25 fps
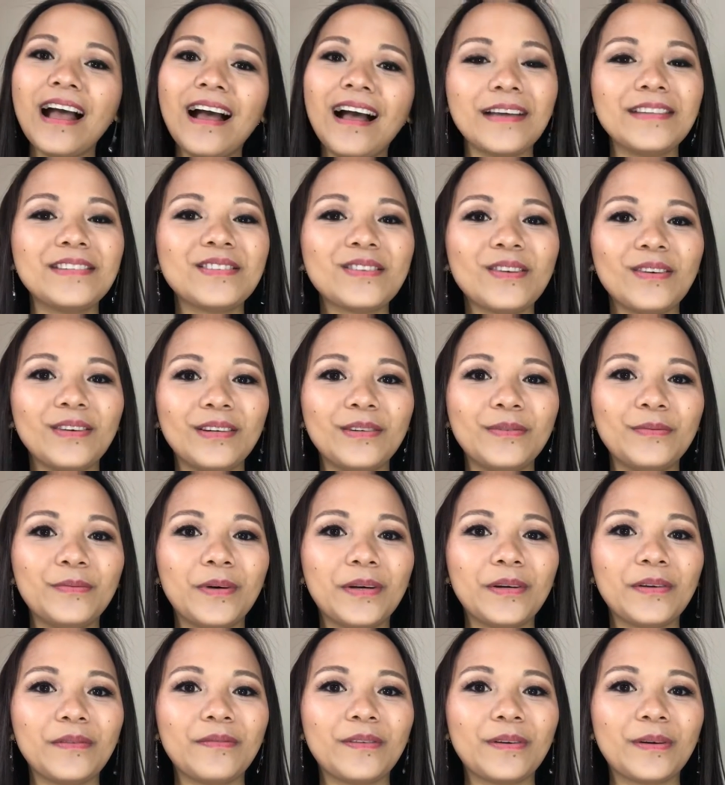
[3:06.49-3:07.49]
I saw in
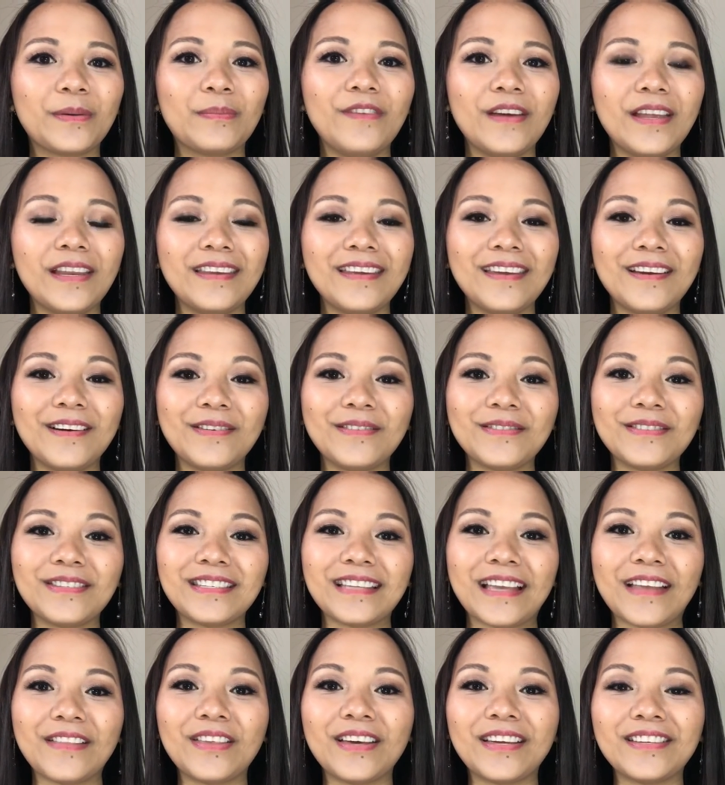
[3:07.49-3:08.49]
one of her videos
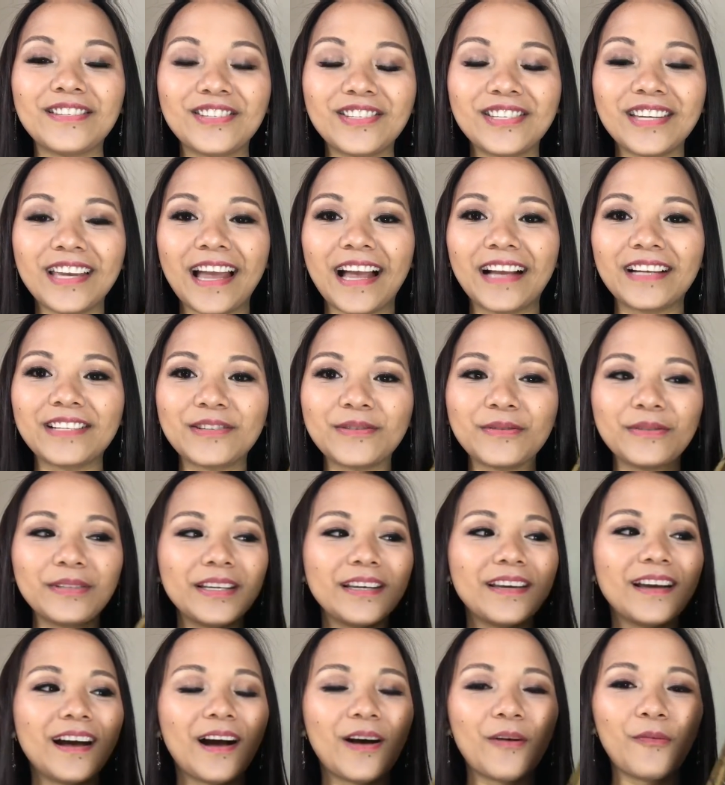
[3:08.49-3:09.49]
that she
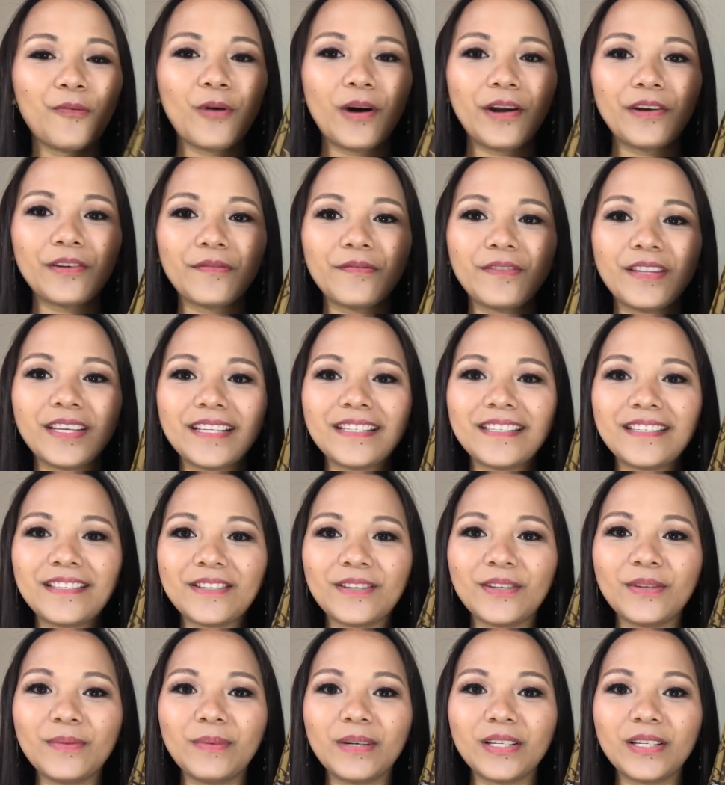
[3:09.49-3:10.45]
actually got one of these too,